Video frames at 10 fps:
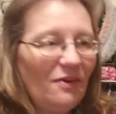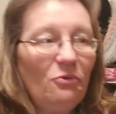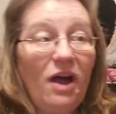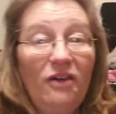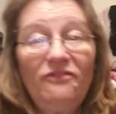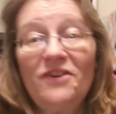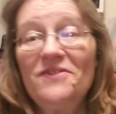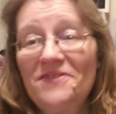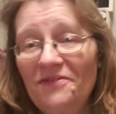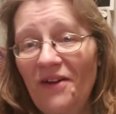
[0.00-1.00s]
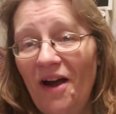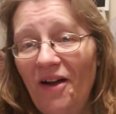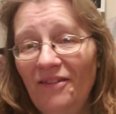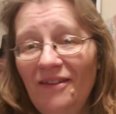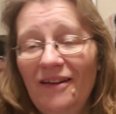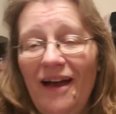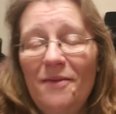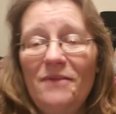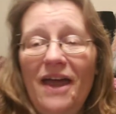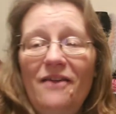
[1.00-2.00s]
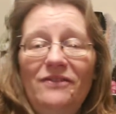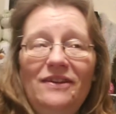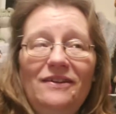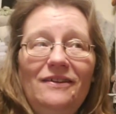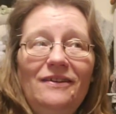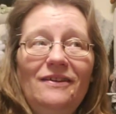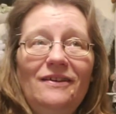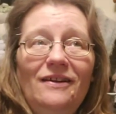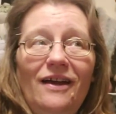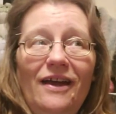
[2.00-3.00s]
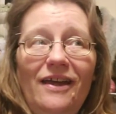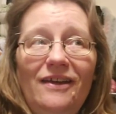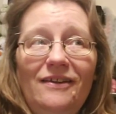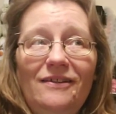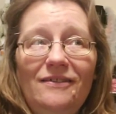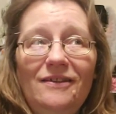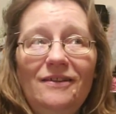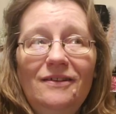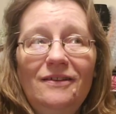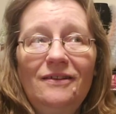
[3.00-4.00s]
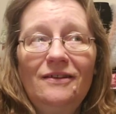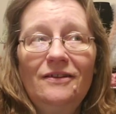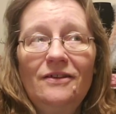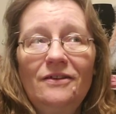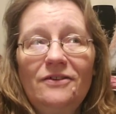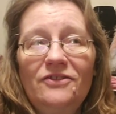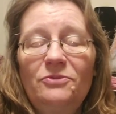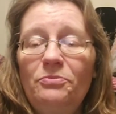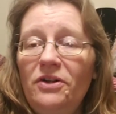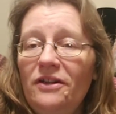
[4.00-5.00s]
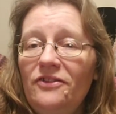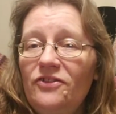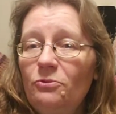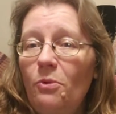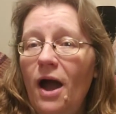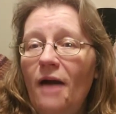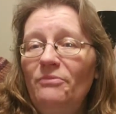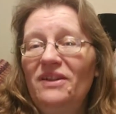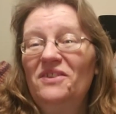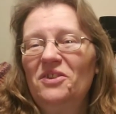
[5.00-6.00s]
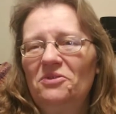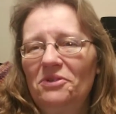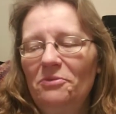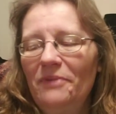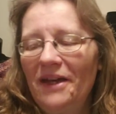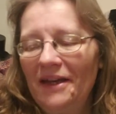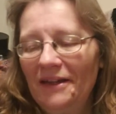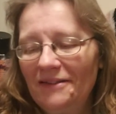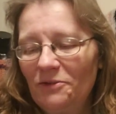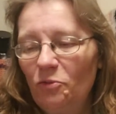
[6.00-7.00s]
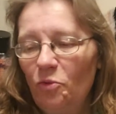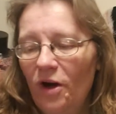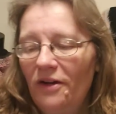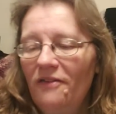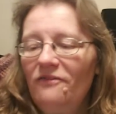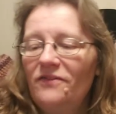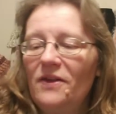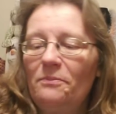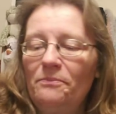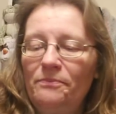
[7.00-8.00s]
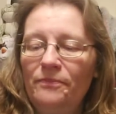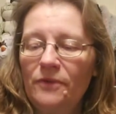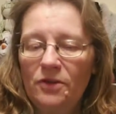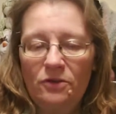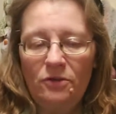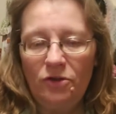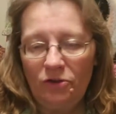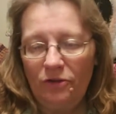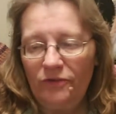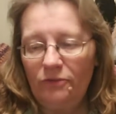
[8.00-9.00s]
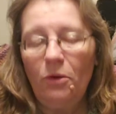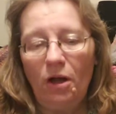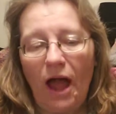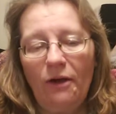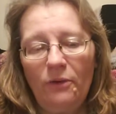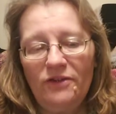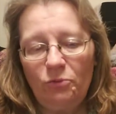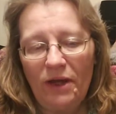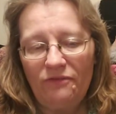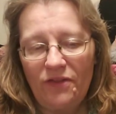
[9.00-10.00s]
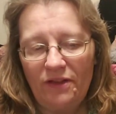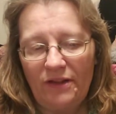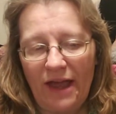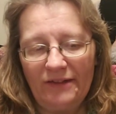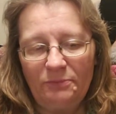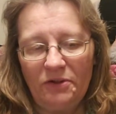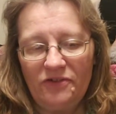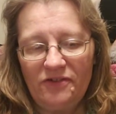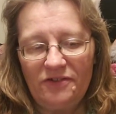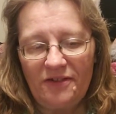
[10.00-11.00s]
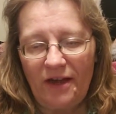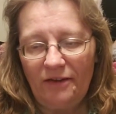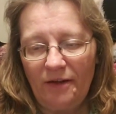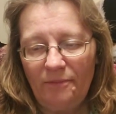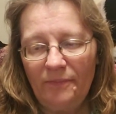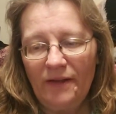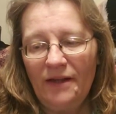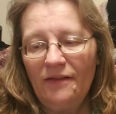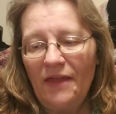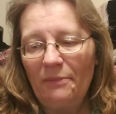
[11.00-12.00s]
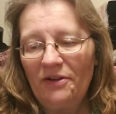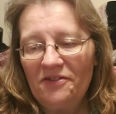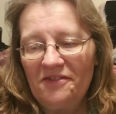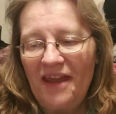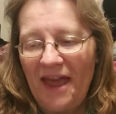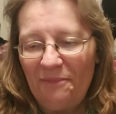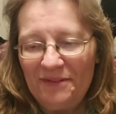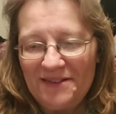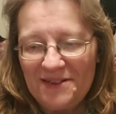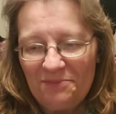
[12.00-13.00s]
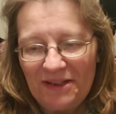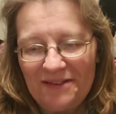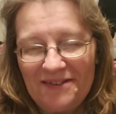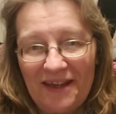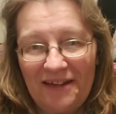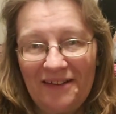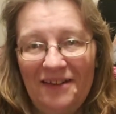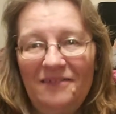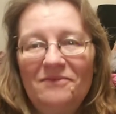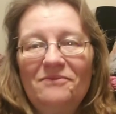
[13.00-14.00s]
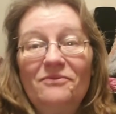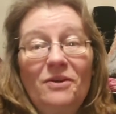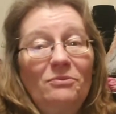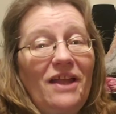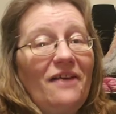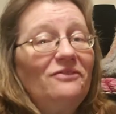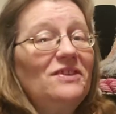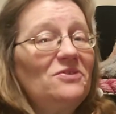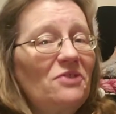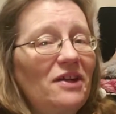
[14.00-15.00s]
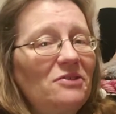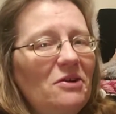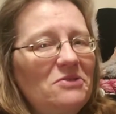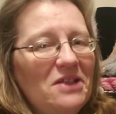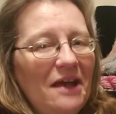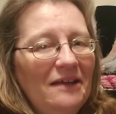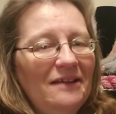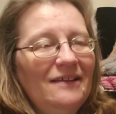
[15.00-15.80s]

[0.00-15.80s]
well, first of all, I'm having a spring swap in the group, and one of the girls, well, I always wait for the last person to sign up. That person happened to be Sandy from Left is Right Crochet.